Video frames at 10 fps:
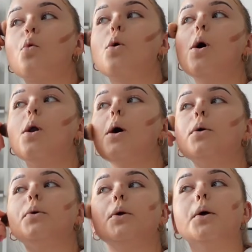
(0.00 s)
Quite
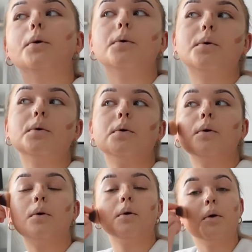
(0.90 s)
like you.
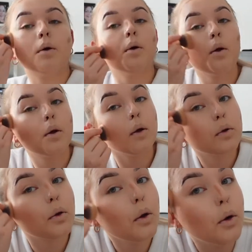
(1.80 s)

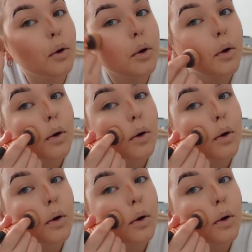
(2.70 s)
It's good.